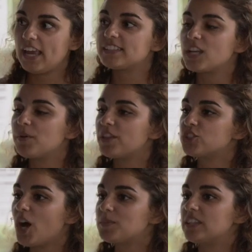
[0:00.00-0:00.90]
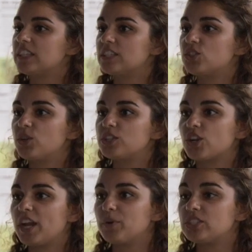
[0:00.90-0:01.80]
And some of the jobs that these students
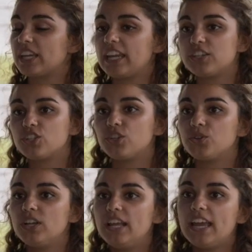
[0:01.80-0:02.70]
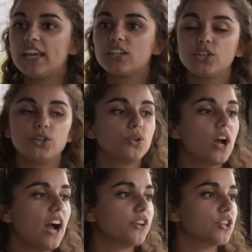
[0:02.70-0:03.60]
are able to get into include
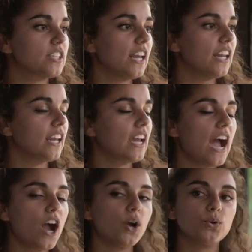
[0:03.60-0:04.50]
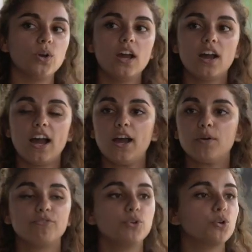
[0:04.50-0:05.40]
understanding how
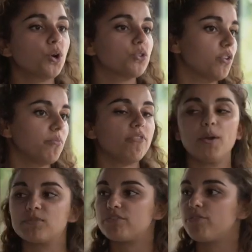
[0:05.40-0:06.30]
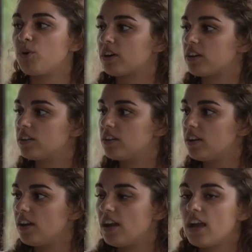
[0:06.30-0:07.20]
uh, food goes from farm to fork,
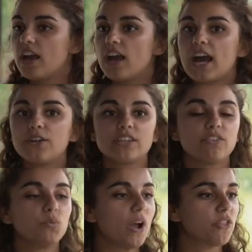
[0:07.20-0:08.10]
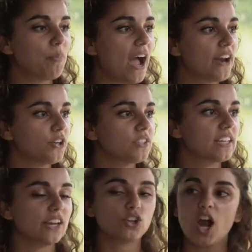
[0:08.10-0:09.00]
how different weather patterns
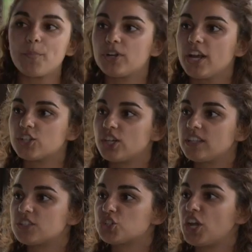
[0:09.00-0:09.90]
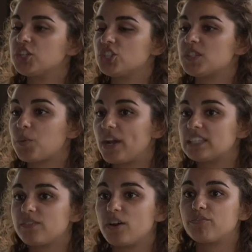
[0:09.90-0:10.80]
and crop productions changes the
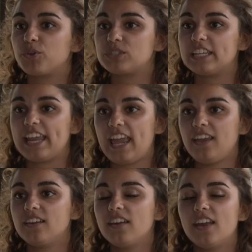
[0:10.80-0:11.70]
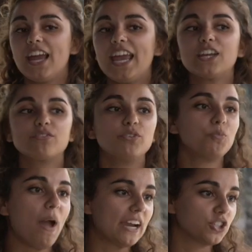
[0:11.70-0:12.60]
price of our food today, and
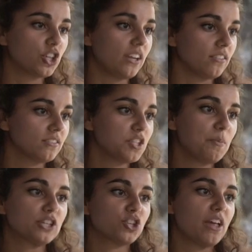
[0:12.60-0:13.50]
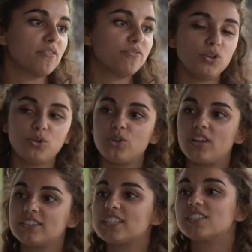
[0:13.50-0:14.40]
food packaging to make sure that food
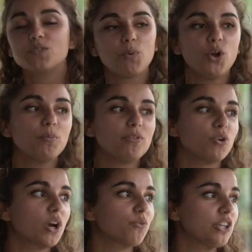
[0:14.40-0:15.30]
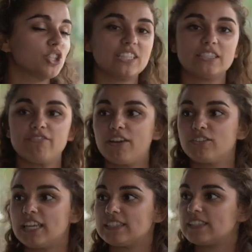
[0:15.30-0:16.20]
doesn't spoil before it reaches its
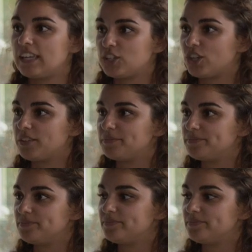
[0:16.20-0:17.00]
final destination.